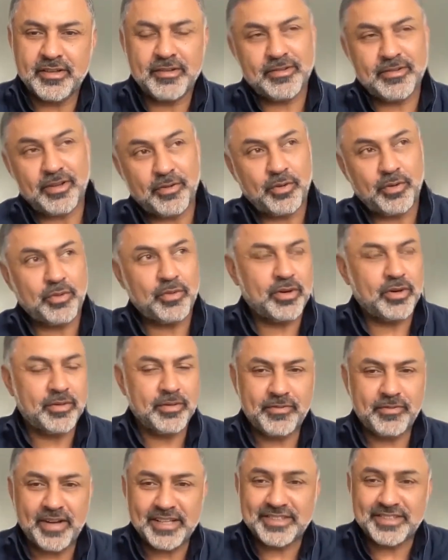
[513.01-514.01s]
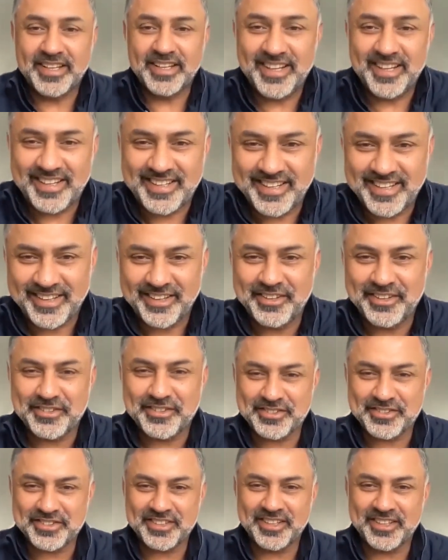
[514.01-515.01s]
That's not one word. Fascinating and
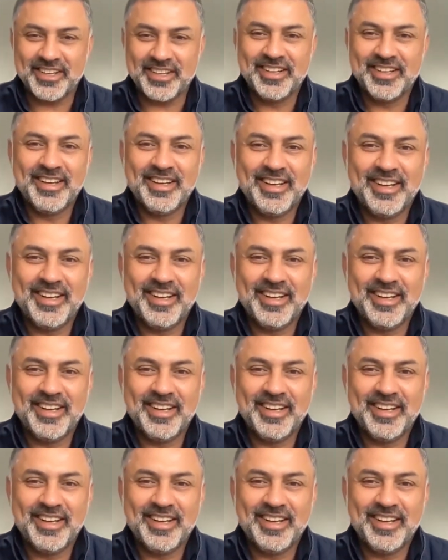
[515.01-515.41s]
interesting.